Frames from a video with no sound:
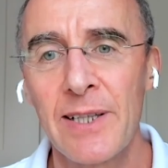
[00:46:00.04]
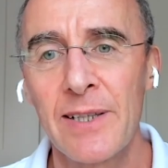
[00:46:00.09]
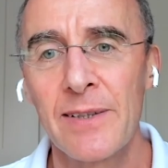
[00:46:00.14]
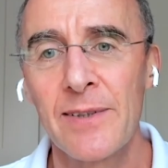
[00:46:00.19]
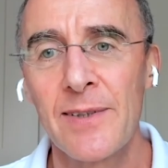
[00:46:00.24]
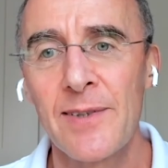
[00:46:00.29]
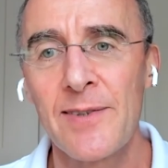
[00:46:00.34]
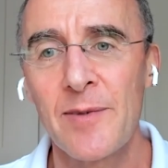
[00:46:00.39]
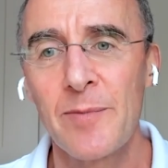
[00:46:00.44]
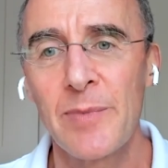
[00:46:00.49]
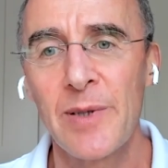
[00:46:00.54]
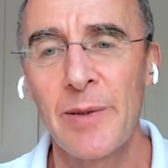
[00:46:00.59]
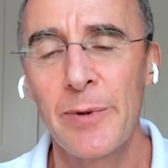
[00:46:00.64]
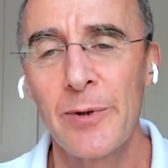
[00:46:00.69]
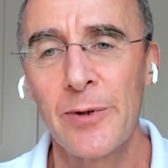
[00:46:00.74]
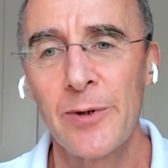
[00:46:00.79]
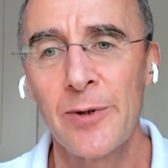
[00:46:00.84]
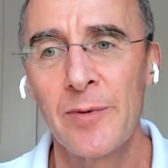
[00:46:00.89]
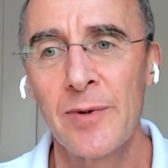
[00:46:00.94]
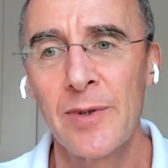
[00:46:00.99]
directors and
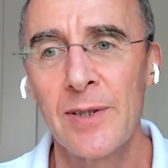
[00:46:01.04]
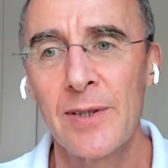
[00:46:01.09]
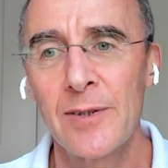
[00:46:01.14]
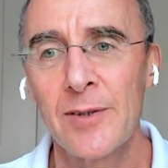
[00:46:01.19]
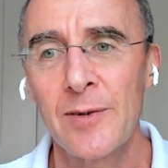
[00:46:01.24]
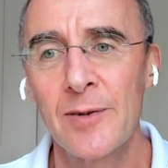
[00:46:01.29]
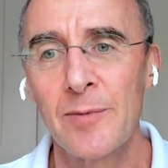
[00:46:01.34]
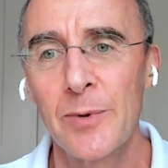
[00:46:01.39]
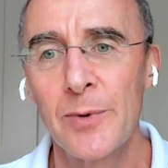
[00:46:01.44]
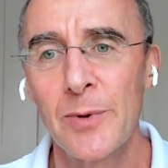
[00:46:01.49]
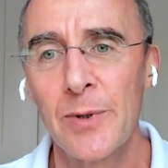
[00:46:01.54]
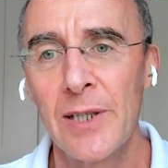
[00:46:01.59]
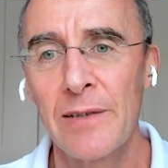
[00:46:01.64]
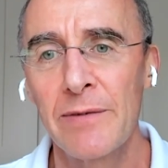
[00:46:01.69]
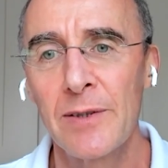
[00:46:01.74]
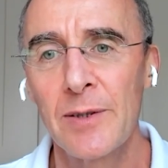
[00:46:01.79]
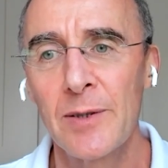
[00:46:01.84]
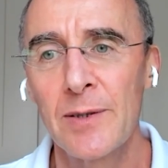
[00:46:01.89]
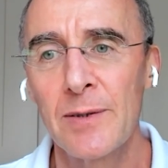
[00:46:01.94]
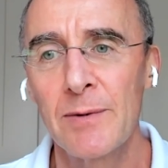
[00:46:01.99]
people on, on board
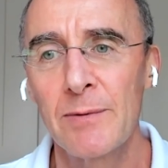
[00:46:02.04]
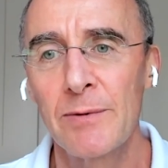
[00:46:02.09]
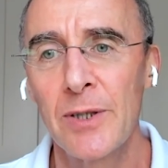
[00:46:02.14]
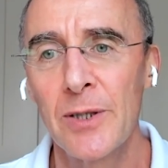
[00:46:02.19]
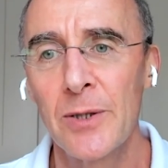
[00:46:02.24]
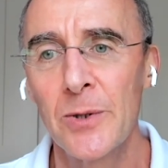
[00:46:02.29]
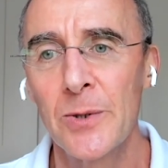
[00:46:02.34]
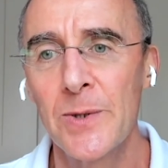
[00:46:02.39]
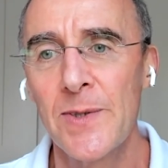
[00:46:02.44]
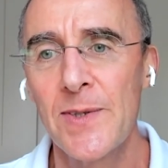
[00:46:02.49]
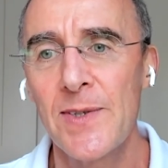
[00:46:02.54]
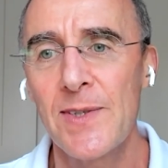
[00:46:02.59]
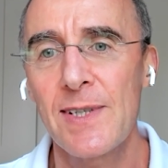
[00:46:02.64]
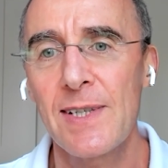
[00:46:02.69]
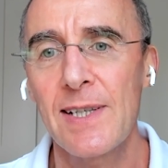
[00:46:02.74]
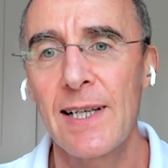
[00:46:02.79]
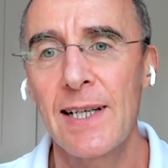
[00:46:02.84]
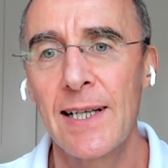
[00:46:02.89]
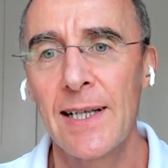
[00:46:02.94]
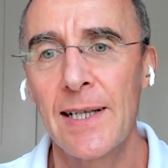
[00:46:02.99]
level
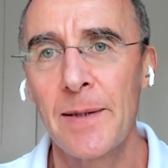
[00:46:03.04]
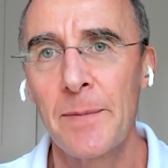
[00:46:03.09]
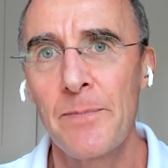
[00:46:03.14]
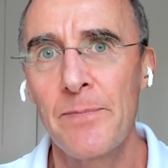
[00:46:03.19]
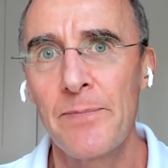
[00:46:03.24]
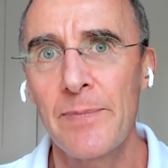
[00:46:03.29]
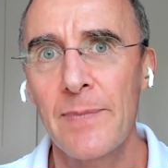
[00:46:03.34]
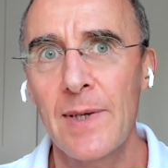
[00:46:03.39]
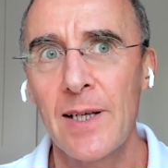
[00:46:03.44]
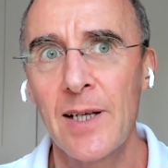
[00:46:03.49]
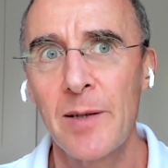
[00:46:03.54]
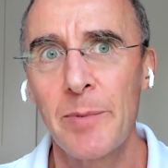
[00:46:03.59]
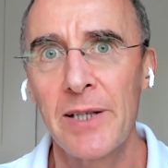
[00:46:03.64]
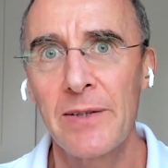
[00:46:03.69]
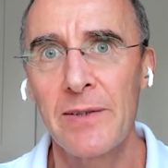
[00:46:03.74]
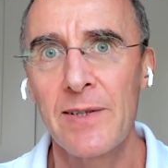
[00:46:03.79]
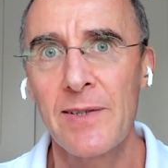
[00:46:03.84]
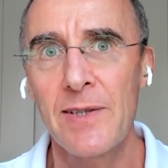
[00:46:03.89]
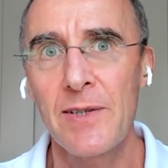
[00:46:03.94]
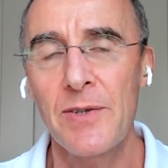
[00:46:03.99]
roles um,
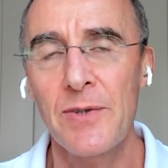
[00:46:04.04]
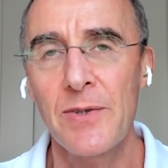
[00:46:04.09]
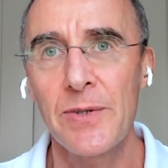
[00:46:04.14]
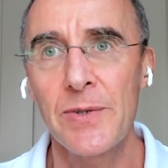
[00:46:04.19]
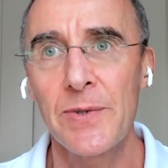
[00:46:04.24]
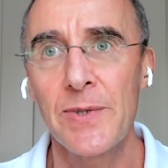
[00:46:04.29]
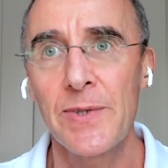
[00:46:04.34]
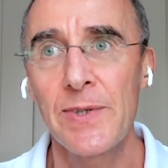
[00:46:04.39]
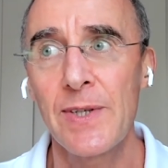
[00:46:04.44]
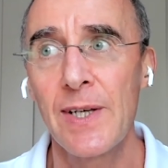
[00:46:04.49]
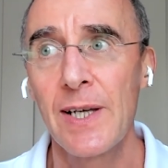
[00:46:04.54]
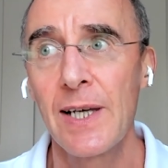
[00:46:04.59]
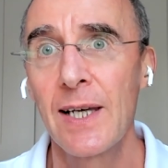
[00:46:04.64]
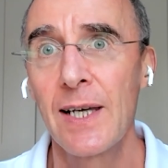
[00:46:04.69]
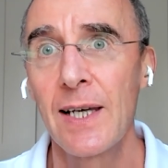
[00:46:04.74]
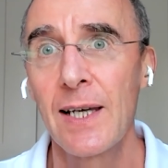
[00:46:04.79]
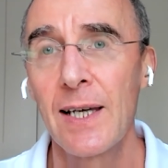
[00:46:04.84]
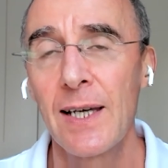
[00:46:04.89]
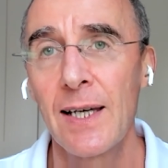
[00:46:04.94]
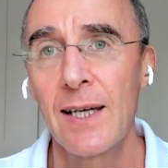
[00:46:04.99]
about these issues.
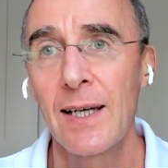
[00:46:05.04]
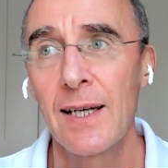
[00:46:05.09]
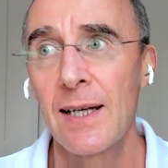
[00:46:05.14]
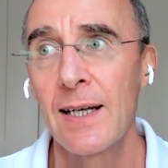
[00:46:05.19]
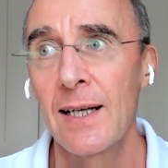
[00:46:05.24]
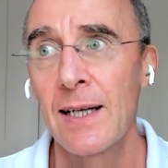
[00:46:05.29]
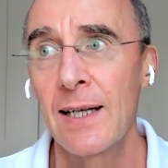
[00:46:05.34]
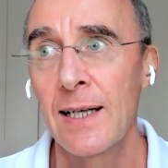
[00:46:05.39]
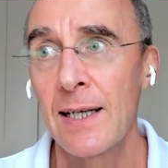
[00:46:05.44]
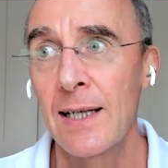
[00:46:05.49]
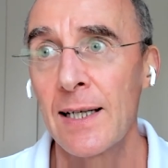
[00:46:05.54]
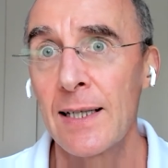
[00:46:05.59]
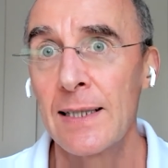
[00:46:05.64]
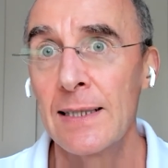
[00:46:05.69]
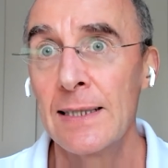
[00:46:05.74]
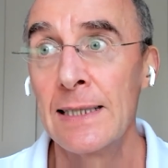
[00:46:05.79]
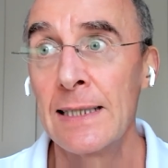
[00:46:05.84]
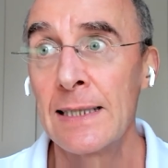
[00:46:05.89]
Uh,